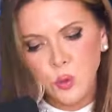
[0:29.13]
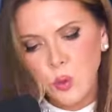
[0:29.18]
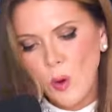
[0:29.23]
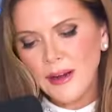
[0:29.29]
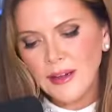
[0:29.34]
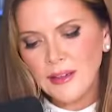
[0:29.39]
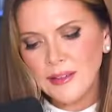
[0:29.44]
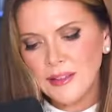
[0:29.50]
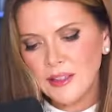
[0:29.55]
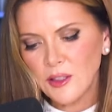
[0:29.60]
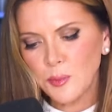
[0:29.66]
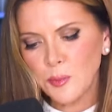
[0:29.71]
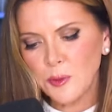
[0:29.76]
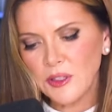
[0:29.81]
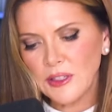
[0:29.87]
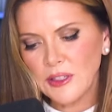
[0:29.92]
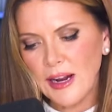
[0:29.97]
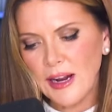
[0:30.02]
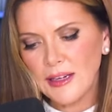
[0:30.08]

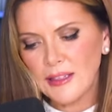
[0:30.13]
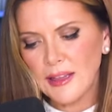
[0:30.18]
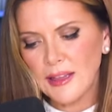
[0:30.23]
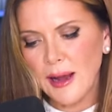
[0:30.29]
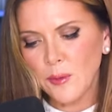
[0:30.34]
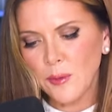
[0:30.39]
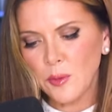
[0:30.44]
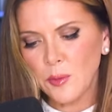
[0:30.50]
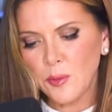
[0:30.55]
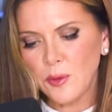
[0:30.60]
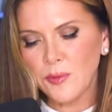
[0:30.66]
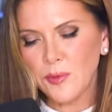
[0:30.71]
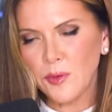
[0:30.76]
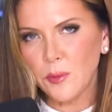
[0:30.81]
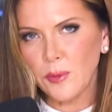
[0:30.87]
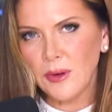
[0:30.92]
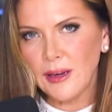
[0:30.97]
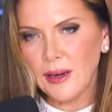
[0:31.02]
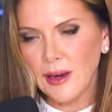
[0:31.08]
26%, that would be for
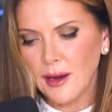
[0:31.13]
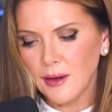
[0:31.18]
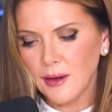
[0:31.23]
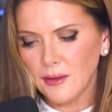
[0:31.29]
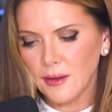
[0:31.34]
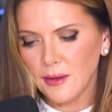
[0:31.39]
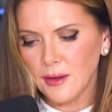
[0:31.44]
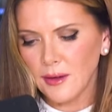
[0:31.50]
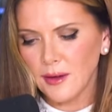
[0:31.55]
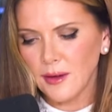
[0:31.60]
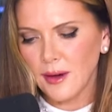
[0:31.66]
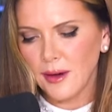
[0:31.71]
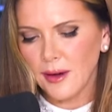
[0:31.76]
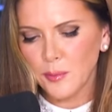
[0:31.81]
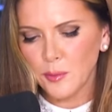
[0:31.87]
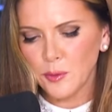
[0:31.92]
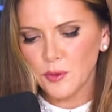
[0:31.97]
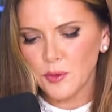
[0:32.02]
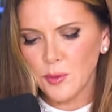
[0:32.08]
the week ending
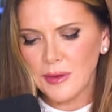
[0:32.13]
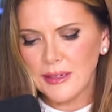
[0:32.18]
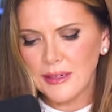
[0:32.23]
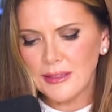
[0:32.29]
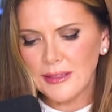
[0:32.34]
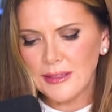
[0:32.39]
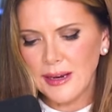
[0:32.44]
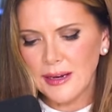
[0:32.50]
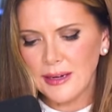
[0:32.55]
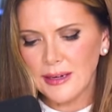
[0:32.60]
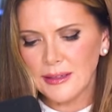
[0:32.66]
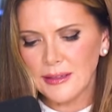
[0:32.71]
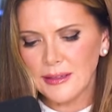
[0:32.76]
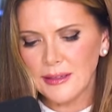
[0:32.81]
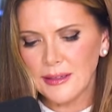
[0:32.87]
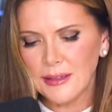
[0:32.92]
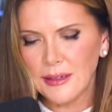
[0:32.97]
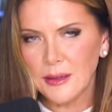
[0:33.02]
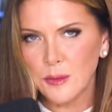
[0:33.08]
April
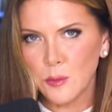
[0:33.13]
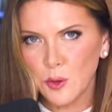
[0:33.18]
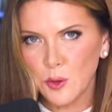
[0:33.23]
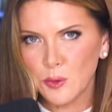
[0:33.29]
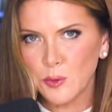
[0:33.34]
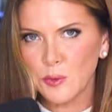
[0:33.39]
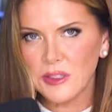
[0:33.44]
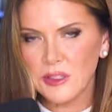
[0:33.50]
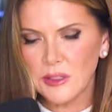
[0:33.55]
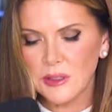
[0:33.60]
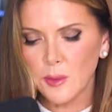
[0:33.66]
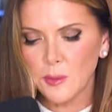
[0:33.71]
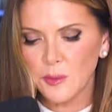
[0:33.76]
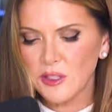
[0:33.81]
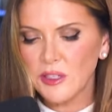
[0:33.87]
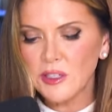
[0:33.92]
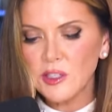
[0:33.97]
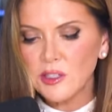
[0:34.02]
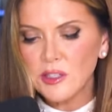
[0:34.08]
22nd. Most recent
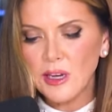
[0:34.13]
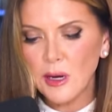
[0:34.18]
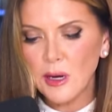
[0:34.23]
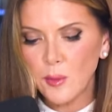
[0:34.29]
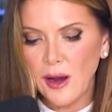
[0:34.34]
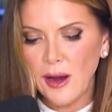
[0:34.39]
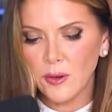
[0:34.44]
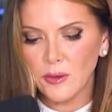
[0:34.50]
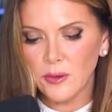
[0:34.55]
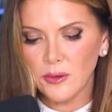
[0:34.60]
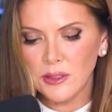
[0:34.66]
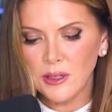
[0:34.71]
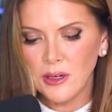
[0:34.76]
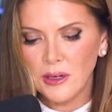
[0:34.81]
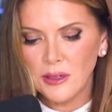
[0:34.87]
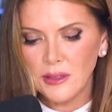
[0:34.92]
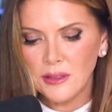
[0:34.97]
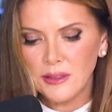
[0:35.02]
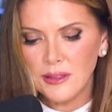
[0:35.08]
numbers, they just came out
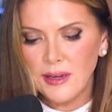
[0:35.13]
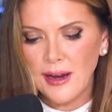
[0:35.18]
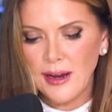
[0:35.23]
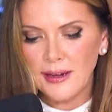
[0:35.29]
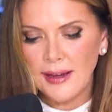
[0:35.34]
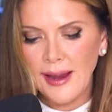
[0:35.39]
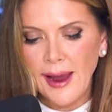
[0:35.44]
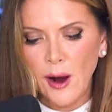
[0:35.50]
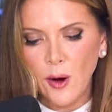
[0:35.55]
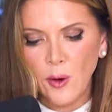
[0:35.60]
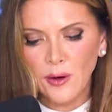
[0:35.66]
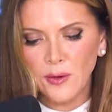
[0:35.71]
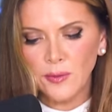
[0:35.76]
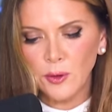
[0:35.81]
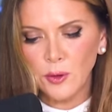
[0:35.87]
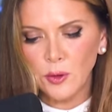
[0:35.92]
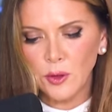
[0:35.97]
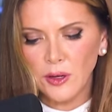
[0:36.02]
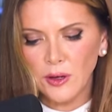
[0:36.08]
today. Now, if
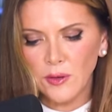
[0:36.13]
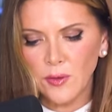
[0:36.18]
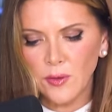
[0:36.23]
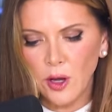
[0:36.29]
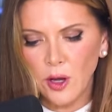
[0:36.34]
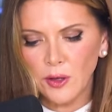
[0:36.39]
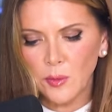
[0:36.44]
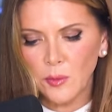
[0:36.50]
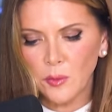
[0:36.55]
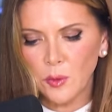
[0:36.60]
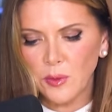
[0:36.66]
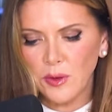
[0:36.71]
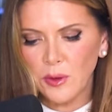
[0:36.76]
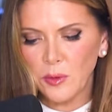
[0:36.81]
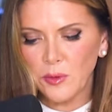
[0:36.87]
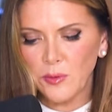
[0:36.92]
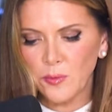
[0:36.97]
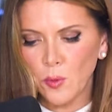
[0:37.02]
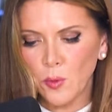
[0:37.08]
you look at volume the
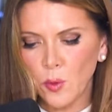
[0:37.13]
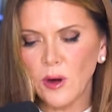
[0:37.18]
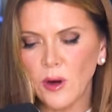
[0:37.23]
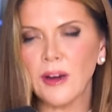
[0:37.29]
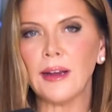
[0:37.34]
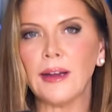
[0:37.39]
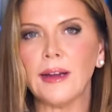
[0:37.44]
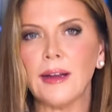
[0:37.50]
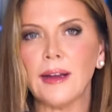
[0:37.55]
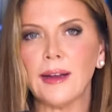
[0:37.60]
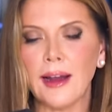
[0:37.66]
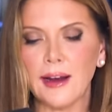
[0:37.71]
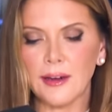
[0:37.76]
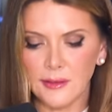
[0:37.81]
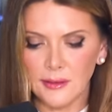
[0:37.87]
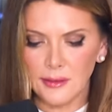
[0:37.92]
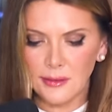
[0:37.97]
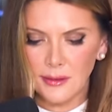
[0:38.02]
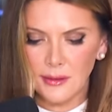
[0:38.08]
week before, it had
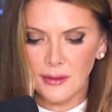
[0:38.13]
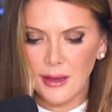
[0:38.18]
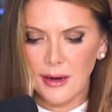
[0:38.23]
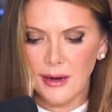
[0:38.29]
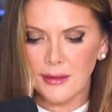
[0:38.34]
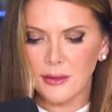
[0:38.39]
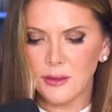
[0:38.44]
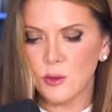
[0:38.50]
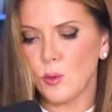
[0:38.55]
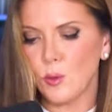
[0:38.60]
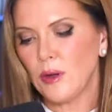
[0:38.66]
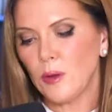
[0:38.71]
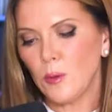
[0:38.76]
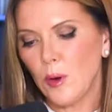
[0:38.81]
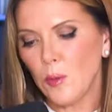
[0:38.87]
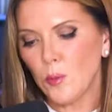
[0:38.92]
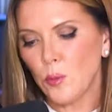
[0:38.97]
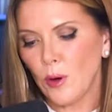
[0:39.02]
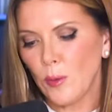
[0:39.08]
actually declined to
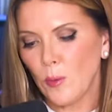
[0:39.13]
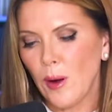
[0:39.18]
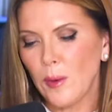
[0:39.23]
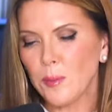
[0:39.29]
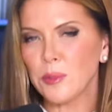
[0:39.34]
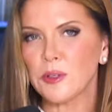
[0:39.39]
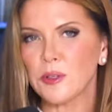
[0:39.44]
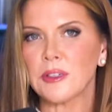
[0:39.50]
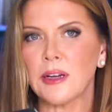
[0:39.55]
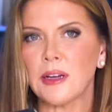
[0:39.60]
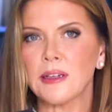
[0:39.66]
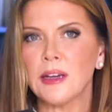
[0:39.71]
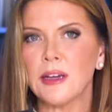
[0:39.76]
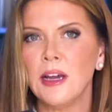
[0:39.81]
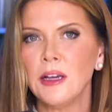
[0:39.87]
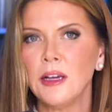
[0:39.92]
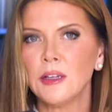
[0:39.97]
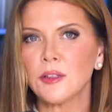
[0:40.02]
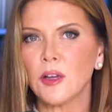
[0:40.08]
21.1%.
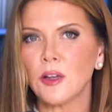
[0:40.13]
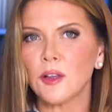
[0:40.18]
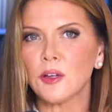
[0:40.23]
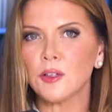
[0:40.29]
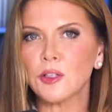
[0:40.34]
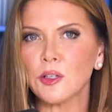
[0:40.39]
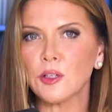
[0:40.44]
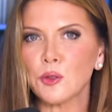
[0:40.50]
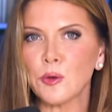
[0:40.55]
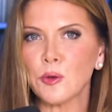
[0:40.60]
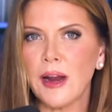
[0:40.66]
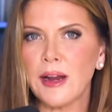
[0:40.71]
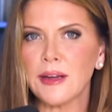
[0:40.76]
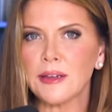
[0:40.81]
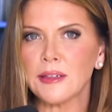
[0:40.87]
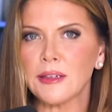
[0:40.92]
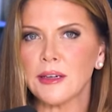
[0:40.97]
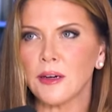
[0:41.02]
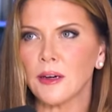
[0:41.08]
So there's a
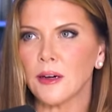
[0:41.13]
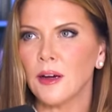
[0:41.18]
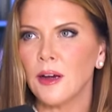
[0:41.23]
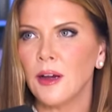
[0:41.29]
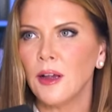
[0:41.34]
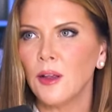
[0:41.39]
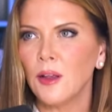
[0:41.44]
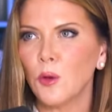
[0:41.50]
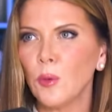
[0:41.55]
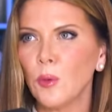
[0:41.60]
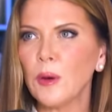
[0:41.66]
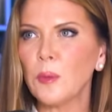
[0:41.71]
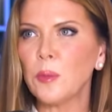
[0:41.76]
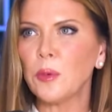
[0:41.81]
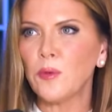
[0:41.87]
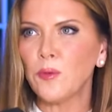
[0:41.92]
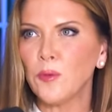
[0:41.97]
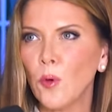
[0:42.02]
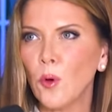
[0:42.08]
trend here. The week
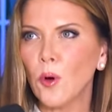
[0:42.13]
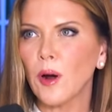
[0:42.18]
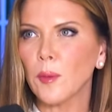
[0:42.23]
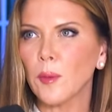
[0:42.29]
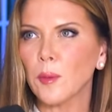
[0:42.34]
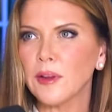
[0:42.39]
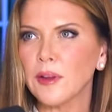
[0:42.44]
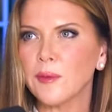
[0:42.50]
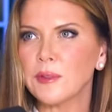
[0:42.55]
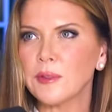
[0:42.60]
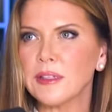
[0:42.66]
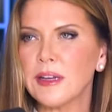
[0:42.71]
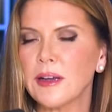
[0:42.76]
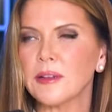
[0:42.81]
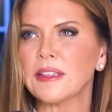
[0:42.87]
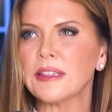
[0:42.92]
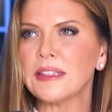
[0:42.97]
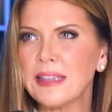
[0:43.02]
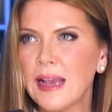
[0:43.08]
before, I believe, was
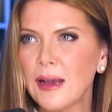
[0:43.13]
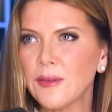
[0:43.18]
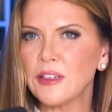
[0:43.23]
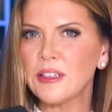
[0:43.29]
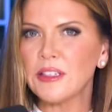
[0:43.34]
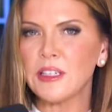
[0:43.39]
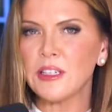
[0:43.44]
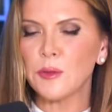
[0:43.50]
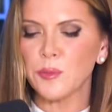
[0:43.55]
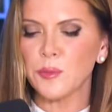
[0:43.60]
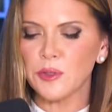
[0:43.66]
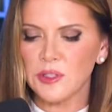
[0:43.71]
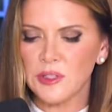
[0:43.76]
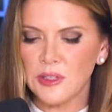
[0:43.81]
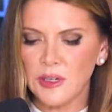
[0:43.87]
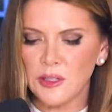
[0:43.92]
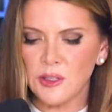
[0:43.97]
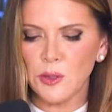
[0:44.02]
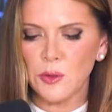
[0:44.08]
down
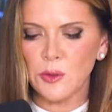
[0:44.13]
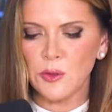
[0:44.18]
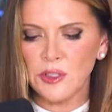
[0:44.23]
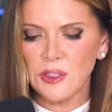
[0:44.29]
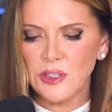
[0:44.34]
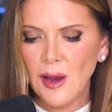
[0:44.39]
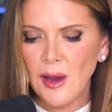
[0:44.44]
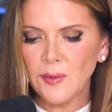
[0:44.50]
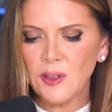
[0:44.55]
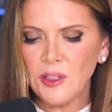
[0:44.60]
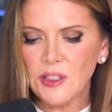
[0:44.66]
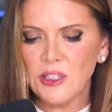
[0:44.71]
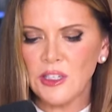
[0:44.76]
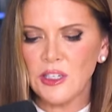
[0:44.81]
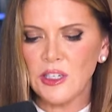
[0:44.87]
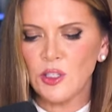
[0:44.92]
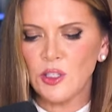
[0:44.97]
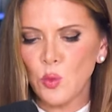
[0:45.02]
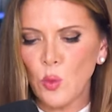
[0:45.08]
17%. So
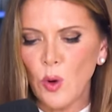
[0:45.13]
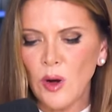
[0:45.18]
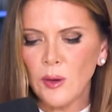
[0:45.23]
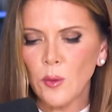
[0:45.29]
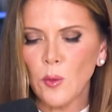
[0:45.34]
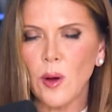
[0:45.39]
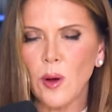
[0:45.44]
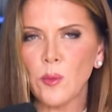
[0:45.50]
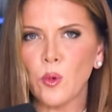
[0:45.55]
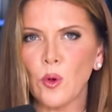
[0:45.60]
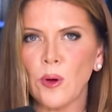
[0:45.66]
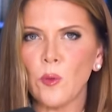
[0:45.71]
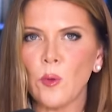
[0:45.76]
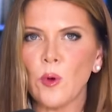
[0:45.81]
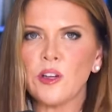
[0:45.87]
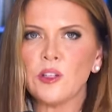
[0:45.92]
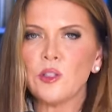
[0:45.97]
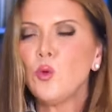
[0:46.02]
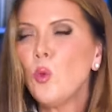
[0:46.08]
17,
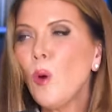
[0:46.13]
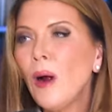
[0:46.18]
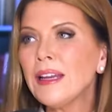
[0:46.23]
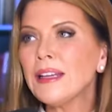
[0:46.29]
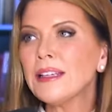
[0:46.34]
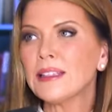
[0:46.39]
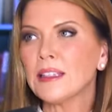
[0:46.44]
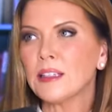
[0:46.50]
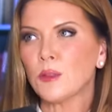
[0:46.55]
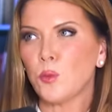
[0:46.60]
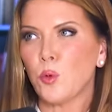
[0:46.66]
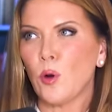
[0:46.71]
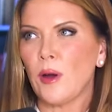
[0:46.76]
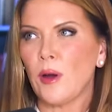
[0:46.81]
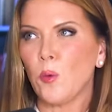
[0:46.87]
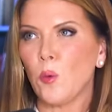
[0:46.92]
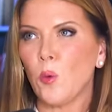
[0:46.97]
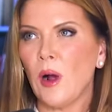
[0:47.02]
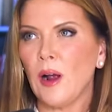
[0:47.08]
21.1,
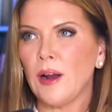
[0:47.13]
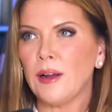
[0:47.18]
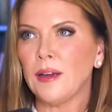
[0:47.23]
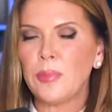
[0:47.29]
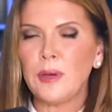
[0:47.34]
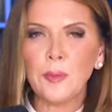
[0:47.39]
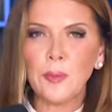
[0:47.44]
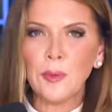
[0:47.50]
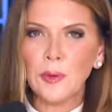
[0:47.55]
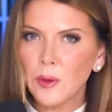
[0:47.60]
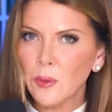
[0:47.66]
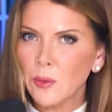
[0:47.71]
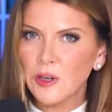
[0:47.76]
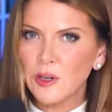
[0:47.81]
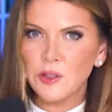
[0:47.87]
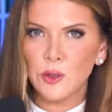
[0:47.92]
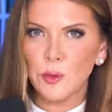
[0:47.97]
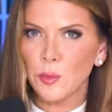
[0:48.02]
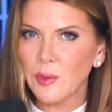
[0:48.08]
26.1. People don't
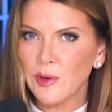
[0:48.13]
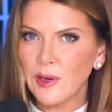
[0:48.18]
want your